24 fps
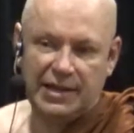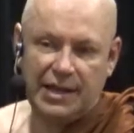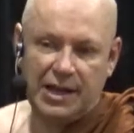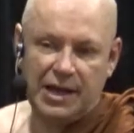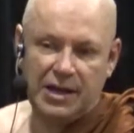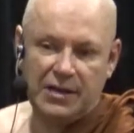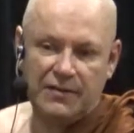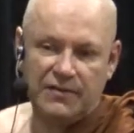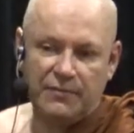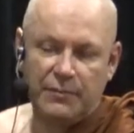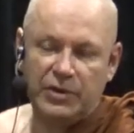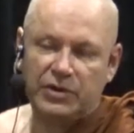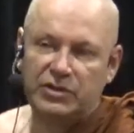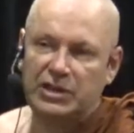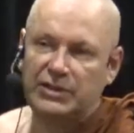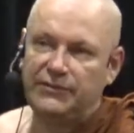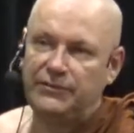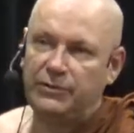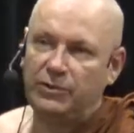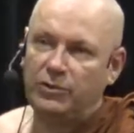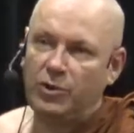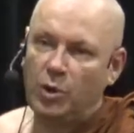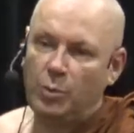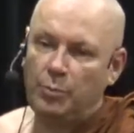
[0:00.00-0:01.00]
life. But
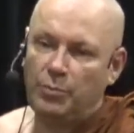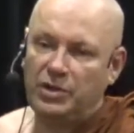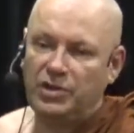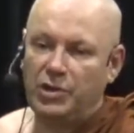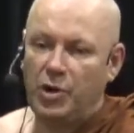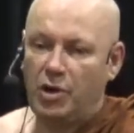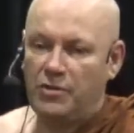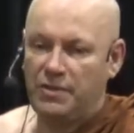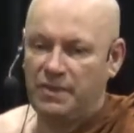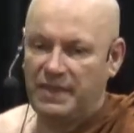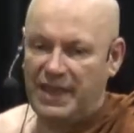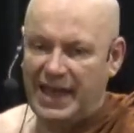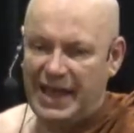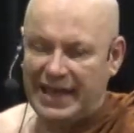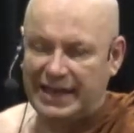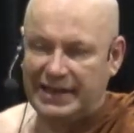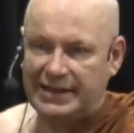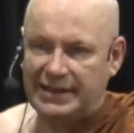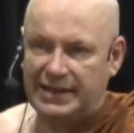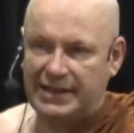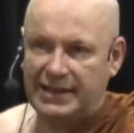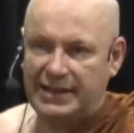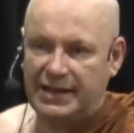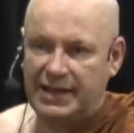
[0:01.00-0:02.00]
if you go beyond
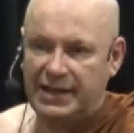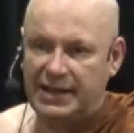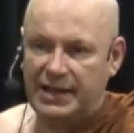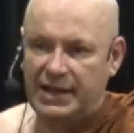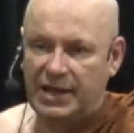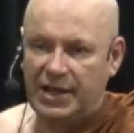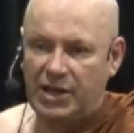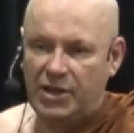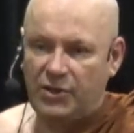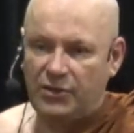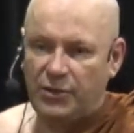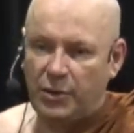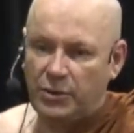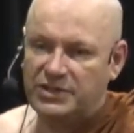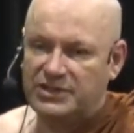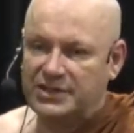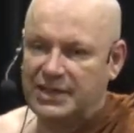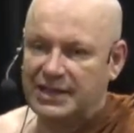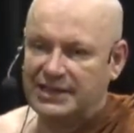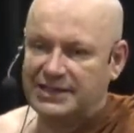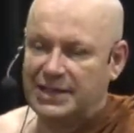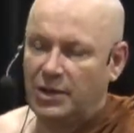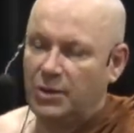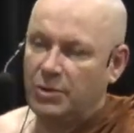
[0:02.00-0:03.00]
that those
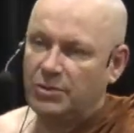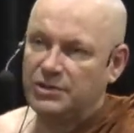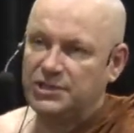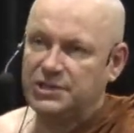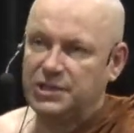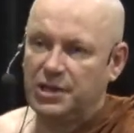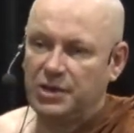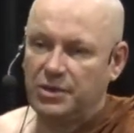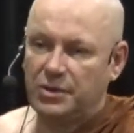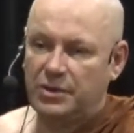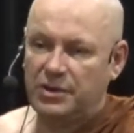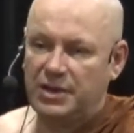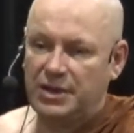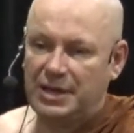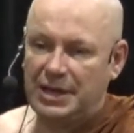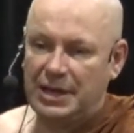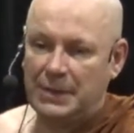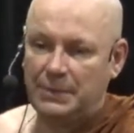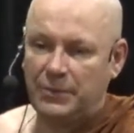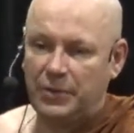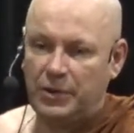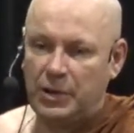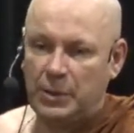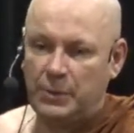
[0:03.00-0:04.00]
things are also
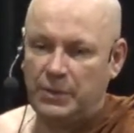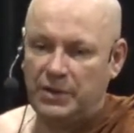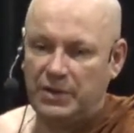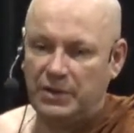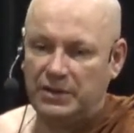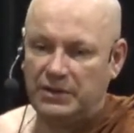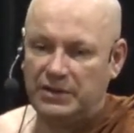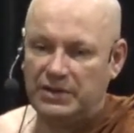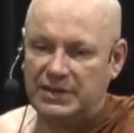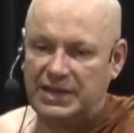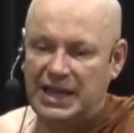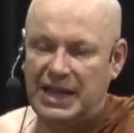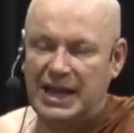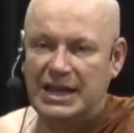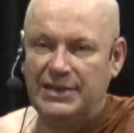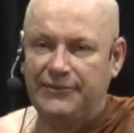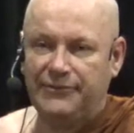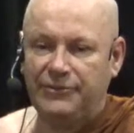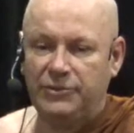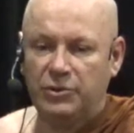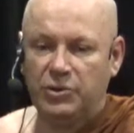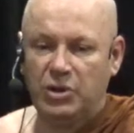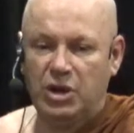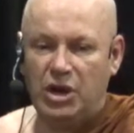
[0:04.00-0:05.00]
impermanent. Yeah,
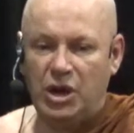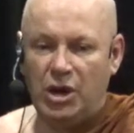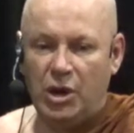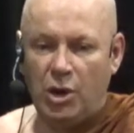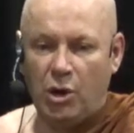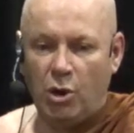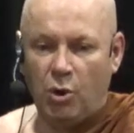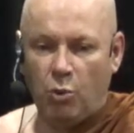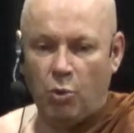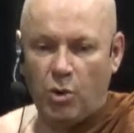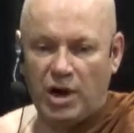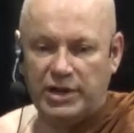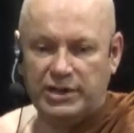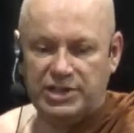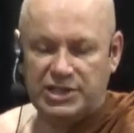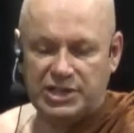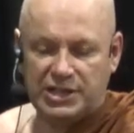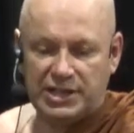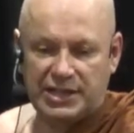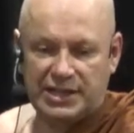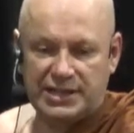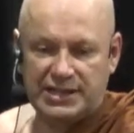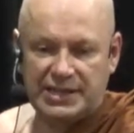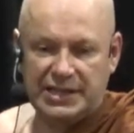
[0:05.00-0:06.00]
if you
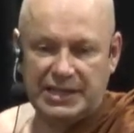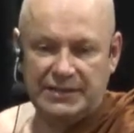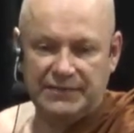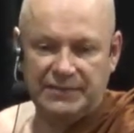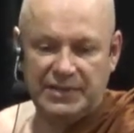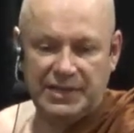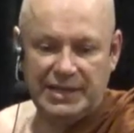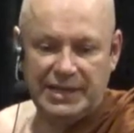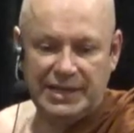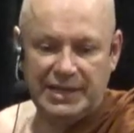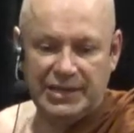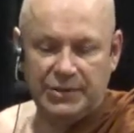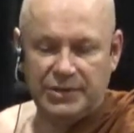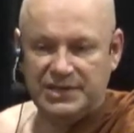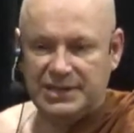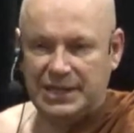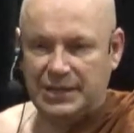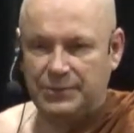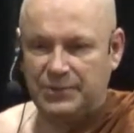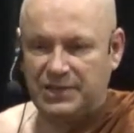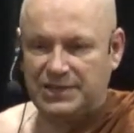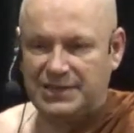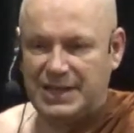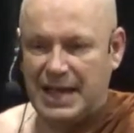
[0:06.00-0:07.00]
watch TV, you
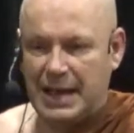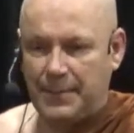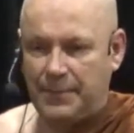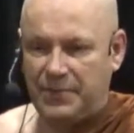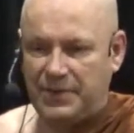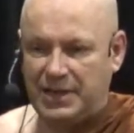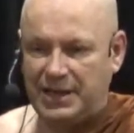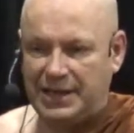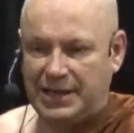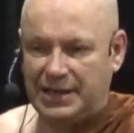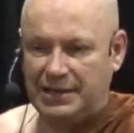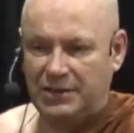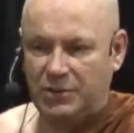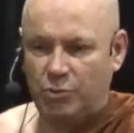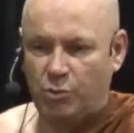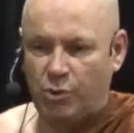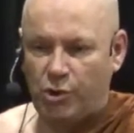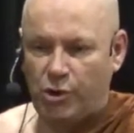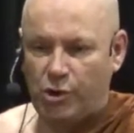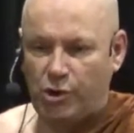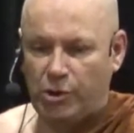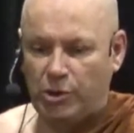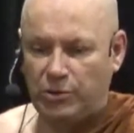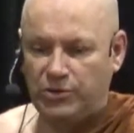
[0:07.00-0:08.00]
see what's happening in the
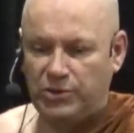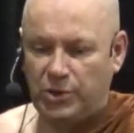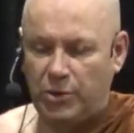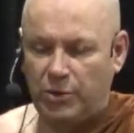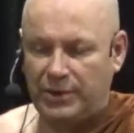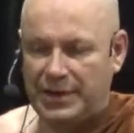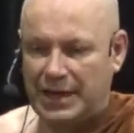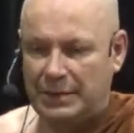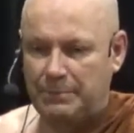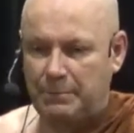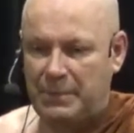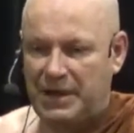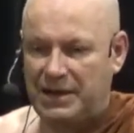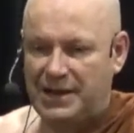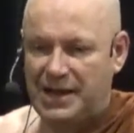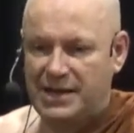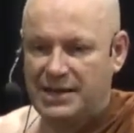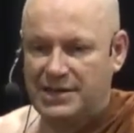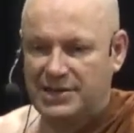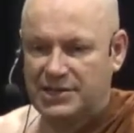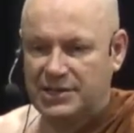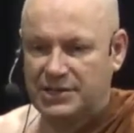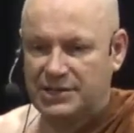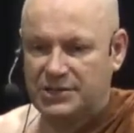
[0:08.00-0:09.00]
world, you look at
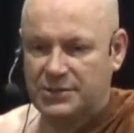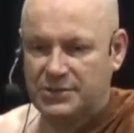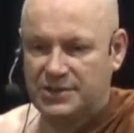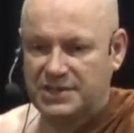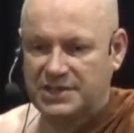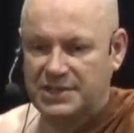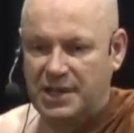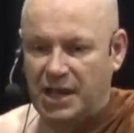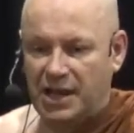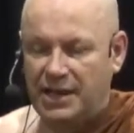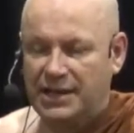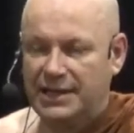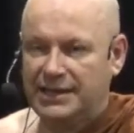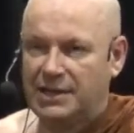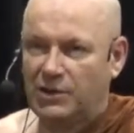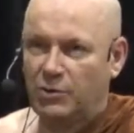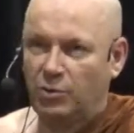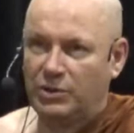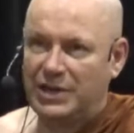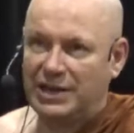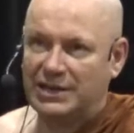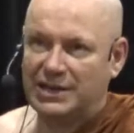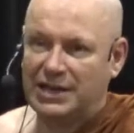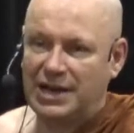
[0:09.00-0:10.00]
Malaysian society,
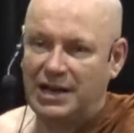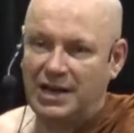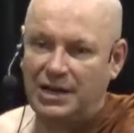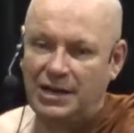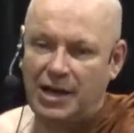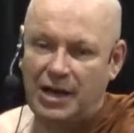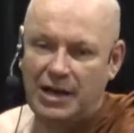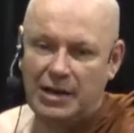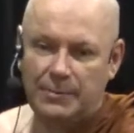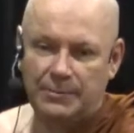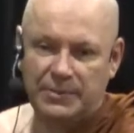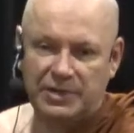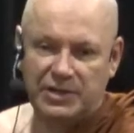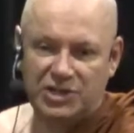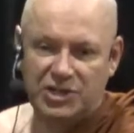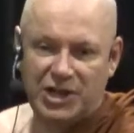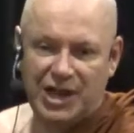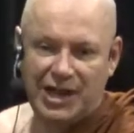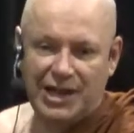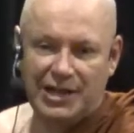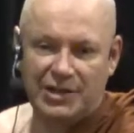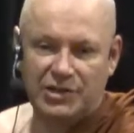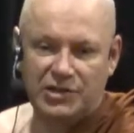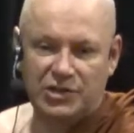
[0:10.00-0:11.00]
look at climate
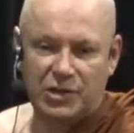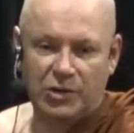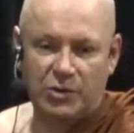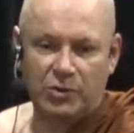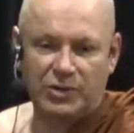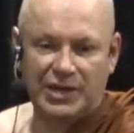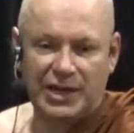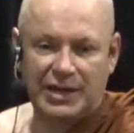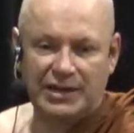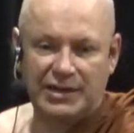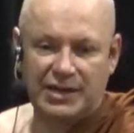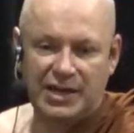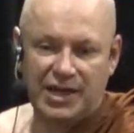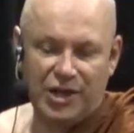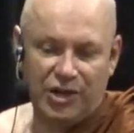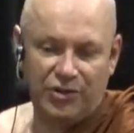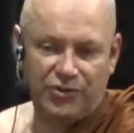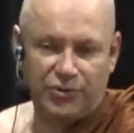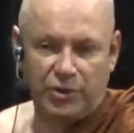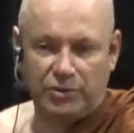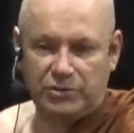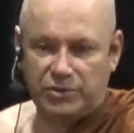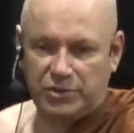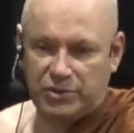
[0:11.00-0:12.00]
change, you look at
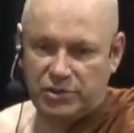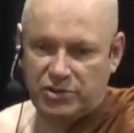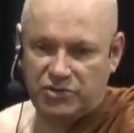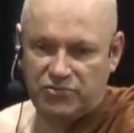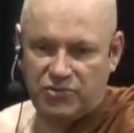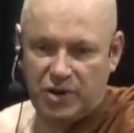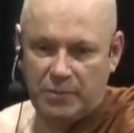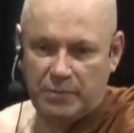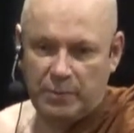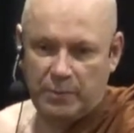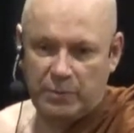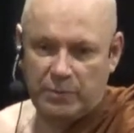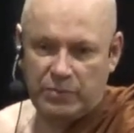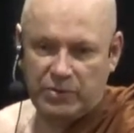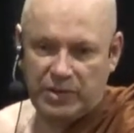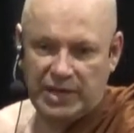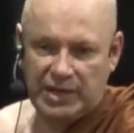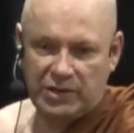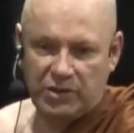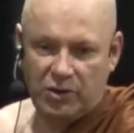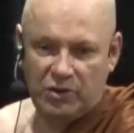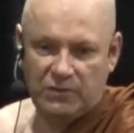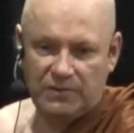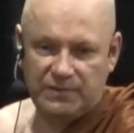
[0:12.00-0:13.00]
Donald Trump
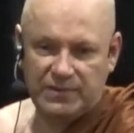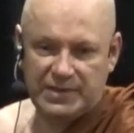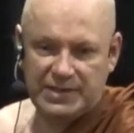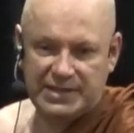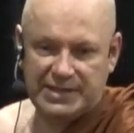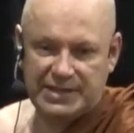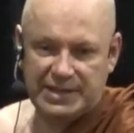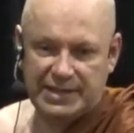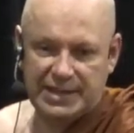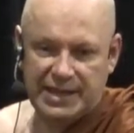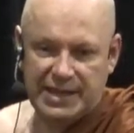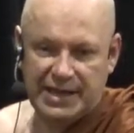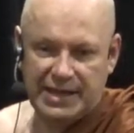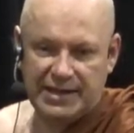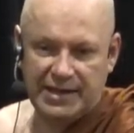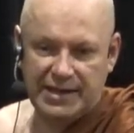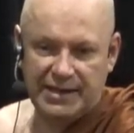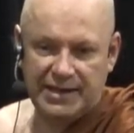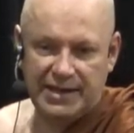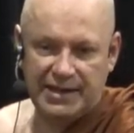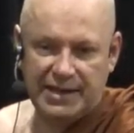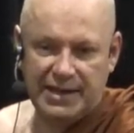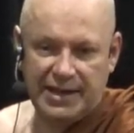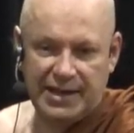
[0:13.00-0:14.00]
in office. Yeah,
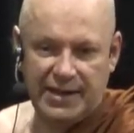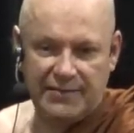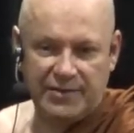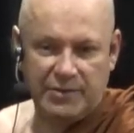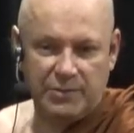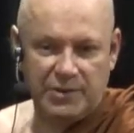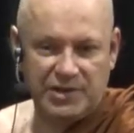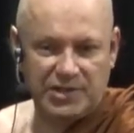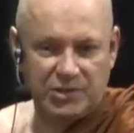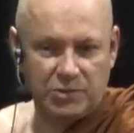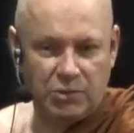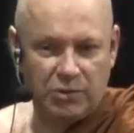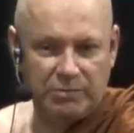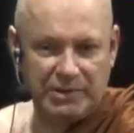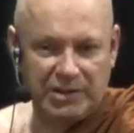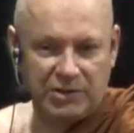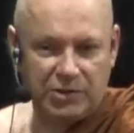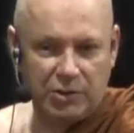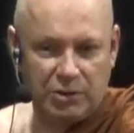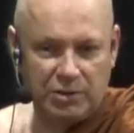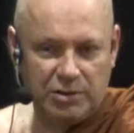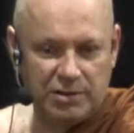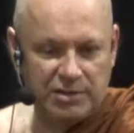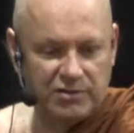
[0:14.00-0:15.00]
everyone is talking about
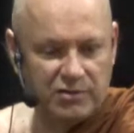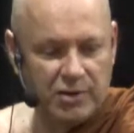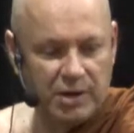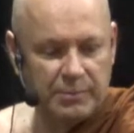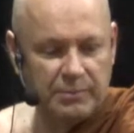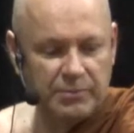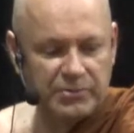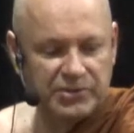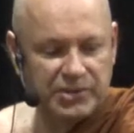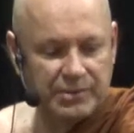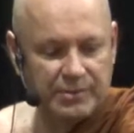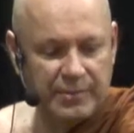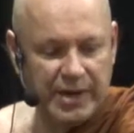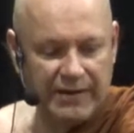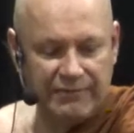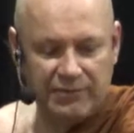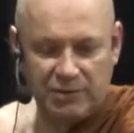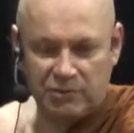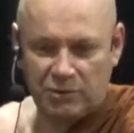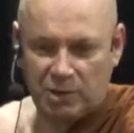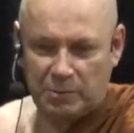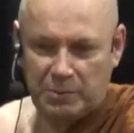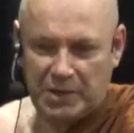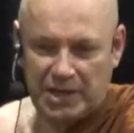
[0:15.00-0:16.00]
Donald Trump, so I have
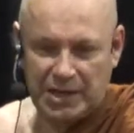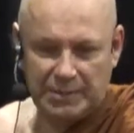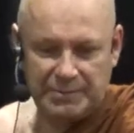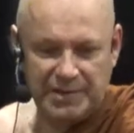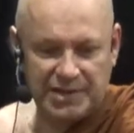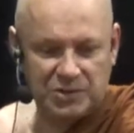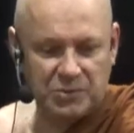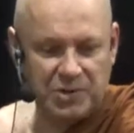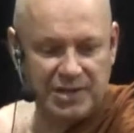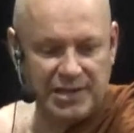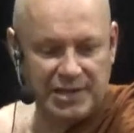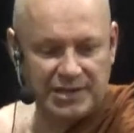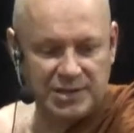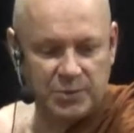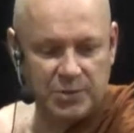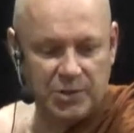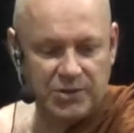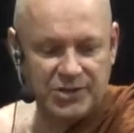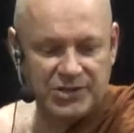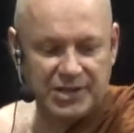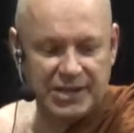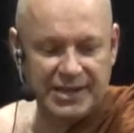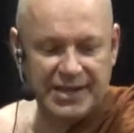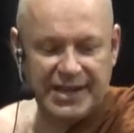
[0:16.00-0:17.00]
to talk about him as well, I
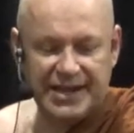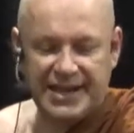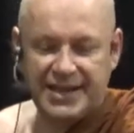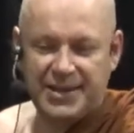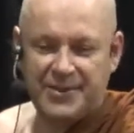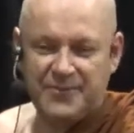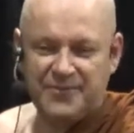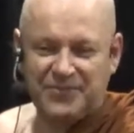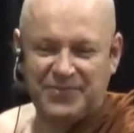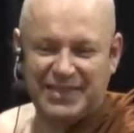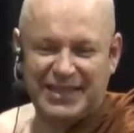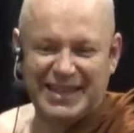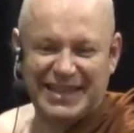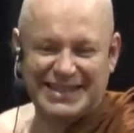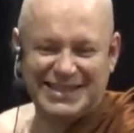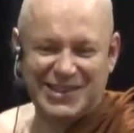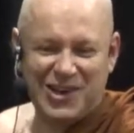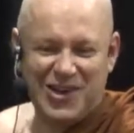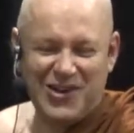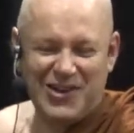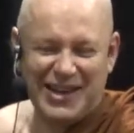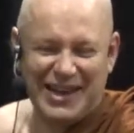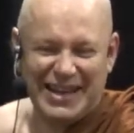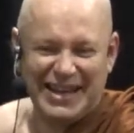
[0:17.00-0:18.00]
suppose.
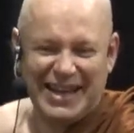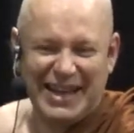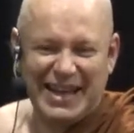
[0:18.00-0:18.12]
So